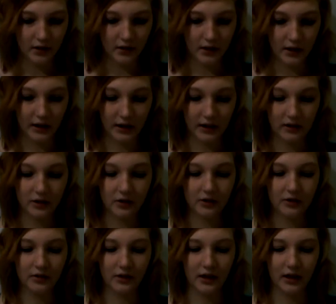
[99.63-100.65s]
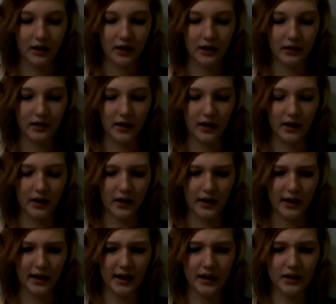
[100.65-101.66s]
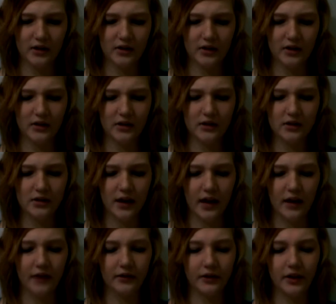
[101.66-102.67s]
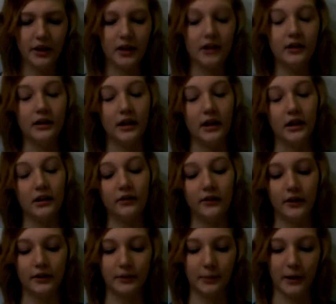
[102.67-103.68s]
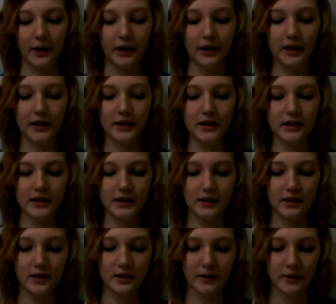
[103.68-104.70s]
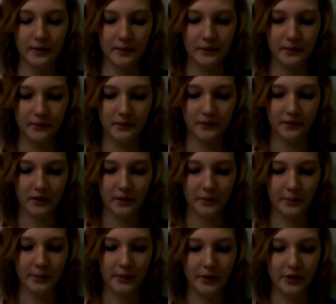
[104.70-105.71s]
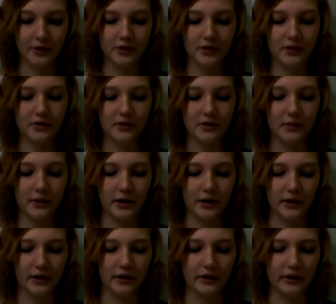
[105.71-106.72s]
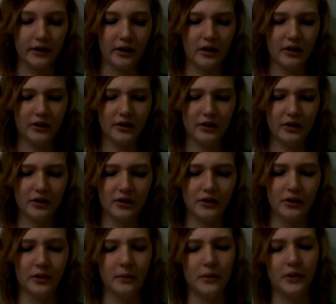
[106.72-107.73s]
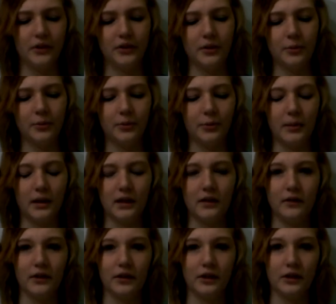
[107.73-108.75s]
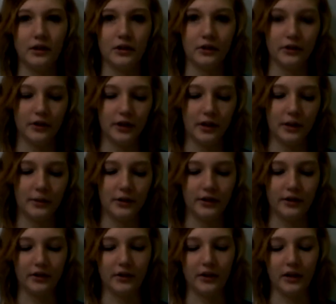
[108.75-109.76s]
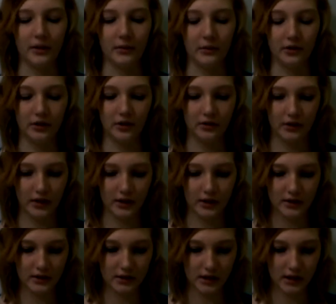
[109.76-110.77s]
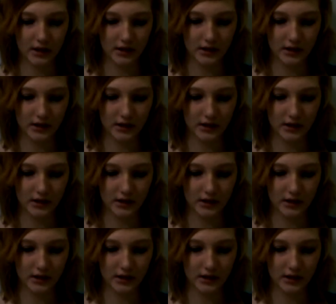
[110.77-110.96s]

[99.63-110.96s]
including Asians, African, Native, Hispanics, Persians, Americans, also including Muslims, many visitors, and immigrants that come to the United States.